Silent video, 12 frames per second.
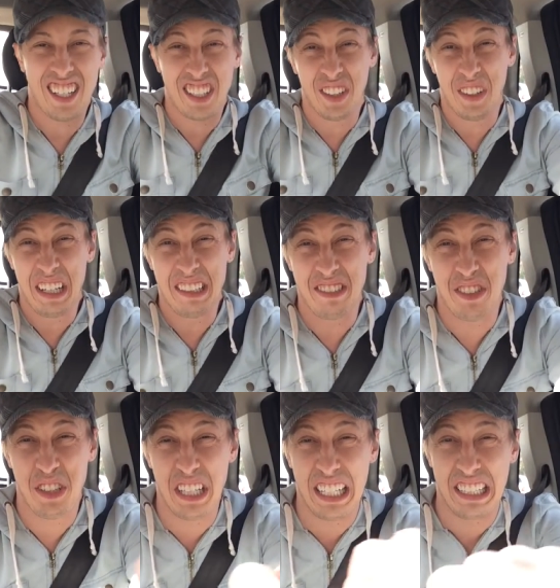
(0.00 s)
could go out and
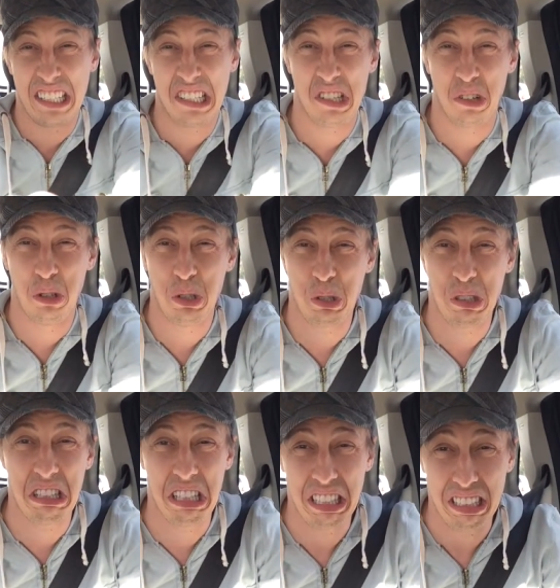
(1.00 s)
do like the social
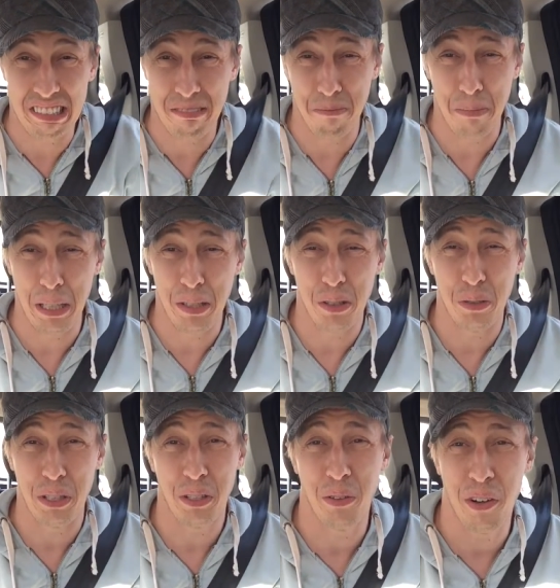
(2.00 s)
thing and mingle
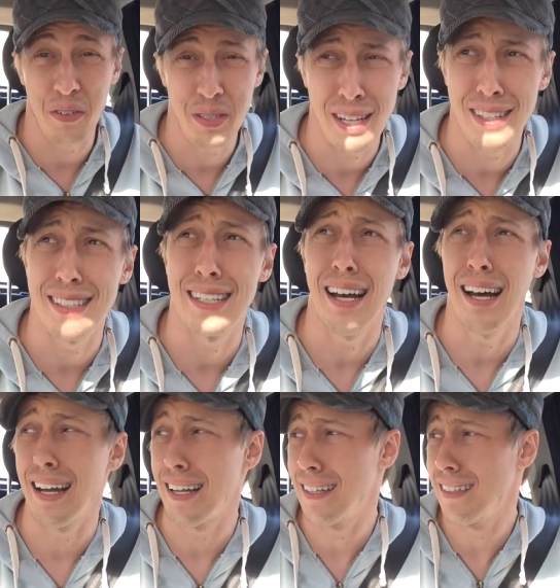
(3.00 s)
with whoever's
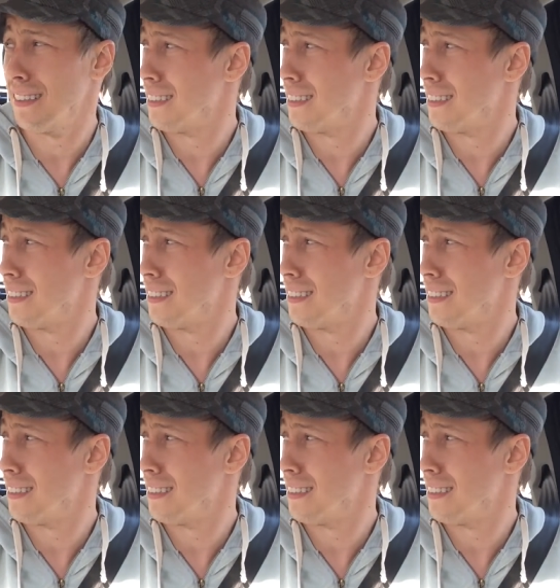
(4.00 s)
outside.